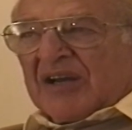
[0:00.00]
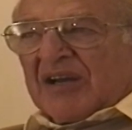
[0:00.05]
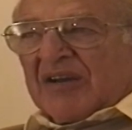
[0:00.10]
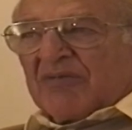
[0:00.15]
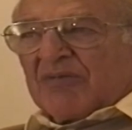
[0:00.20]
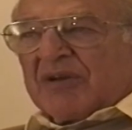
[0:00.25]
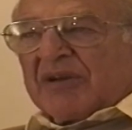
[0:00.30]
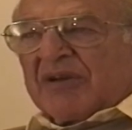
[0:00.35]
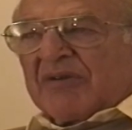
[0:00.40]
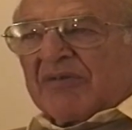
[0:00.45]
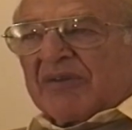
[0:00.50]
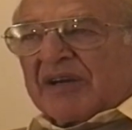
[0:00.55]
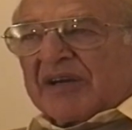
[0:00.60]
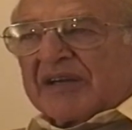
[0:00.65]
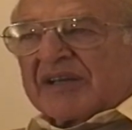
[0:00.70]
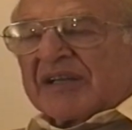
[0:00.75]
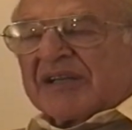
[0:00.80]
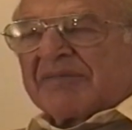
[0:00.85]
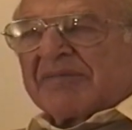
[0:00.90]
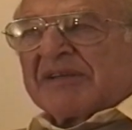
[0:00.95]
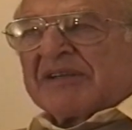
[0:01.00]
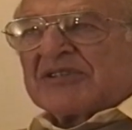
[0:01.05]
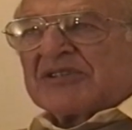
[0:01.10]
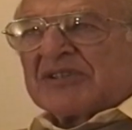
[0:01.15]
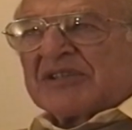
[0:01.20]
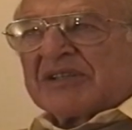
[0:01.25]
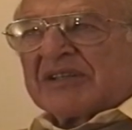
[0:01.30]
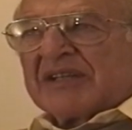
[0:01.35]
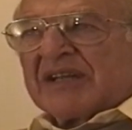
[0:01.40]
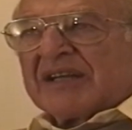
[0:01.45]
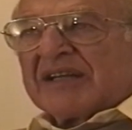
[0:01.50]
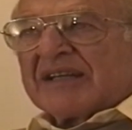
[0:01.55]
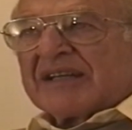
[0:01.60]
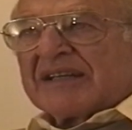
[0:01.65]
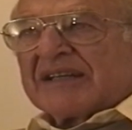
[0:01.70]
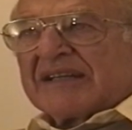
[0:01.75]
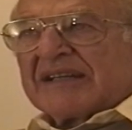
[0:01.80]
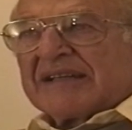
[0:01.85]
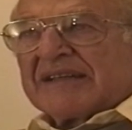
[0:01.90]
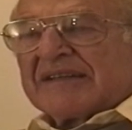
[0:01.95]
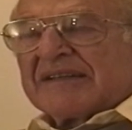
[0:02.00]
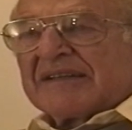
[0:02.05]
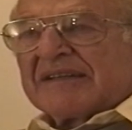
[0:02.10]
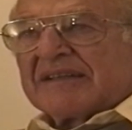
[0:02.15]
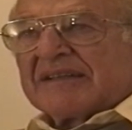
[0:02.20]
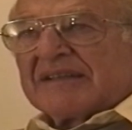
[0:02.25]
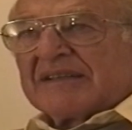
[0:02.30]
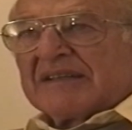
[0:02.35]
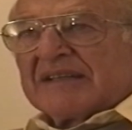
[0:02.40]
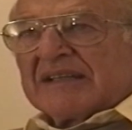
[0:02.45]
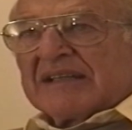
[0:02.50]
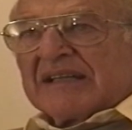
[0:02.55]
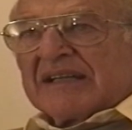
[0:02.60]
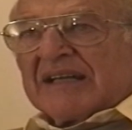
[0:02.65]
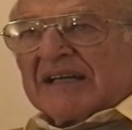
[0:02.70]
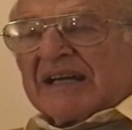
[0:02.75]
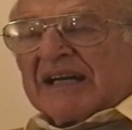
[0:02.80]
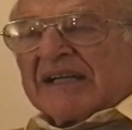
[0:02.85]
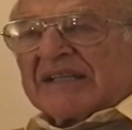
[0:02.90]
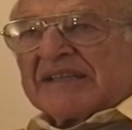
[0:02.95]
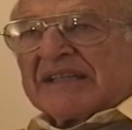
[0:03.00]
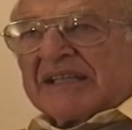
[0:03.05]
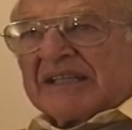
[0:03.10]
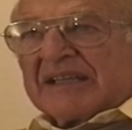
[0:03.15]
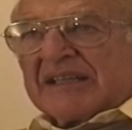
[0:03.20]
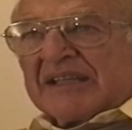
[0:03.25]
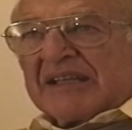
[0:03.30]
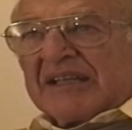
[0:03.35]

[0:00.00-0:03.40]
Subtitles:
we were commissioned on I think